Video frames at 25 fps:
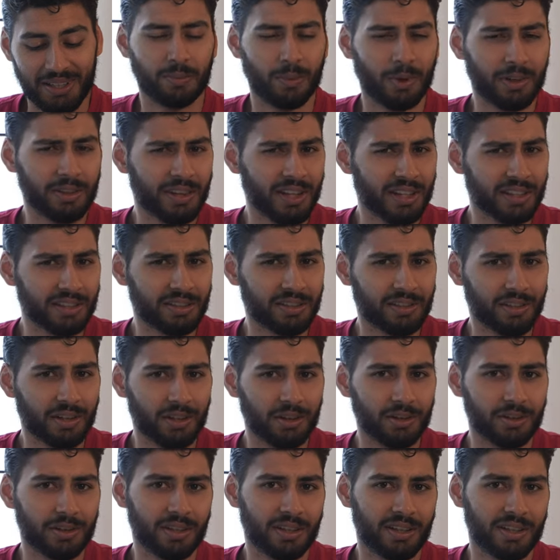One thing to
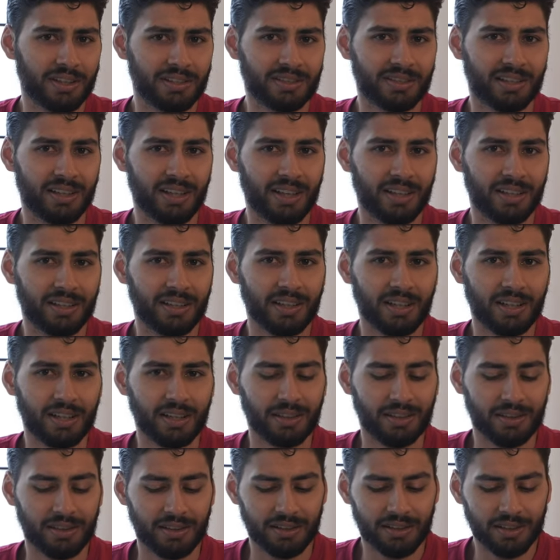note is that
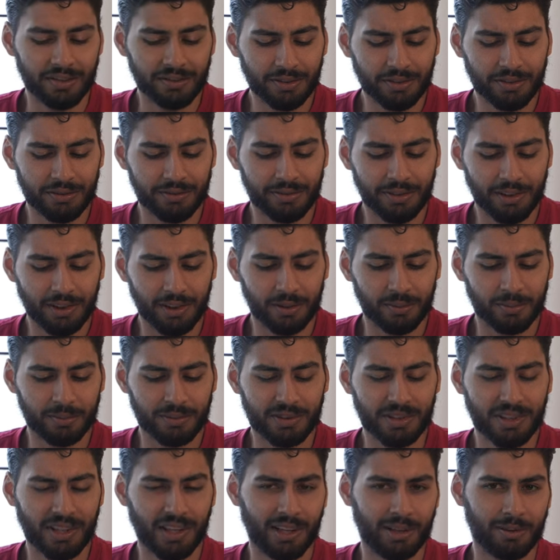the different
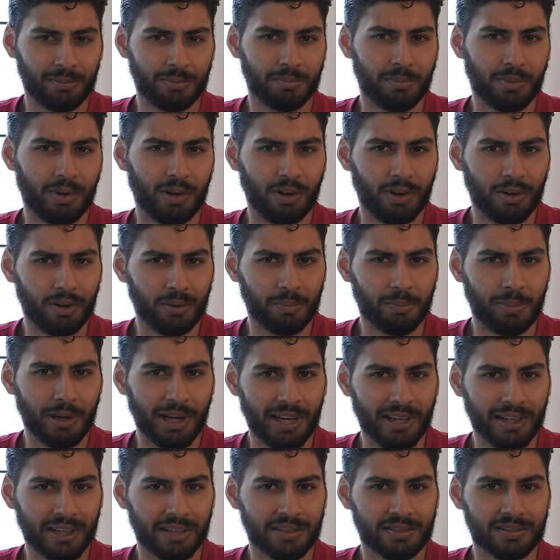films came all
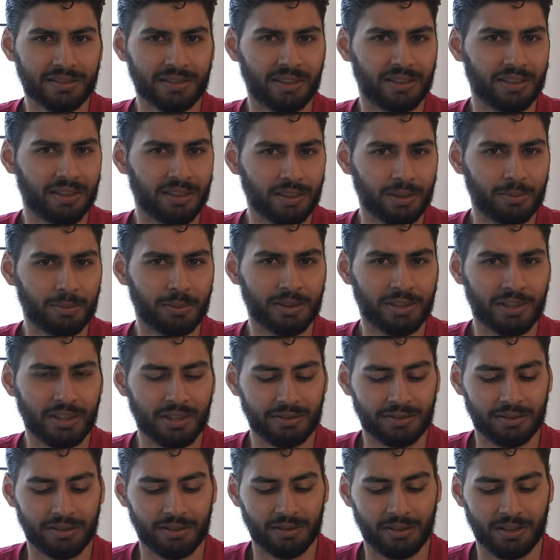packaged a little bit
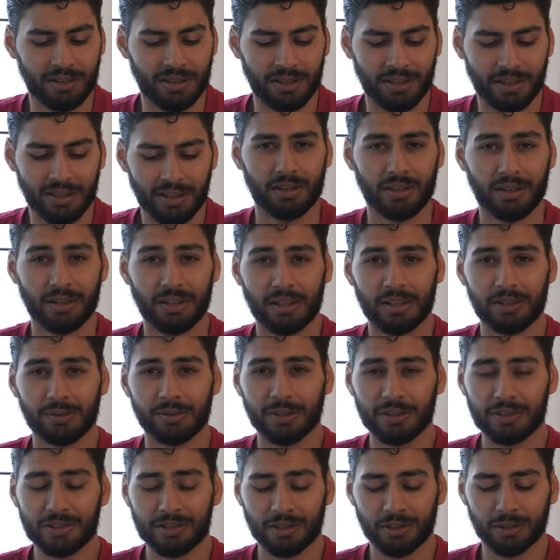differently. The
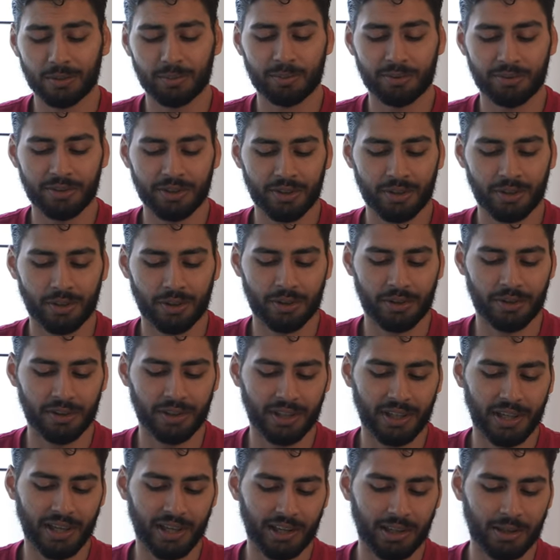original pre-order
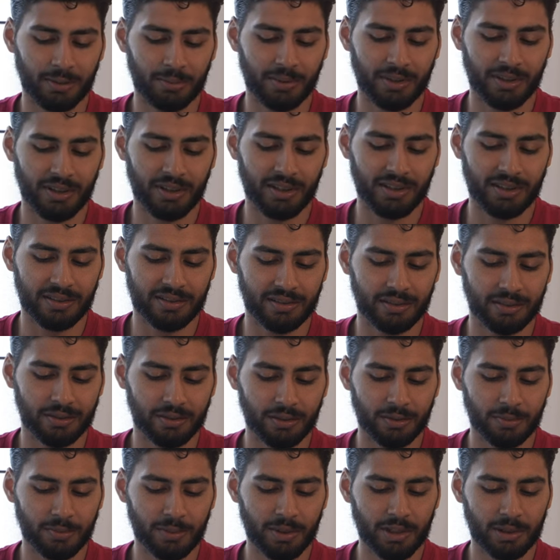came in these
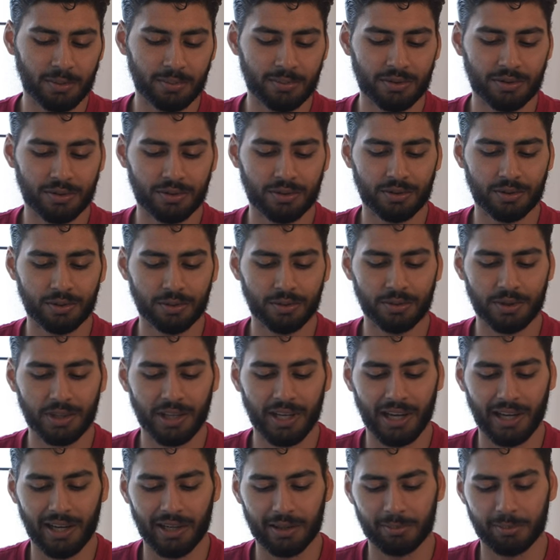aluminum screw
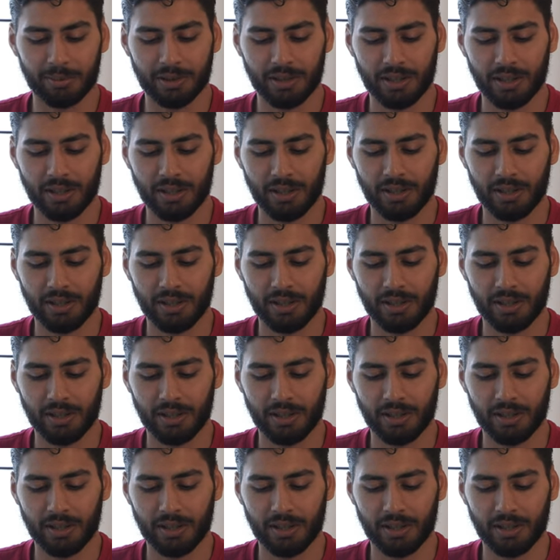cap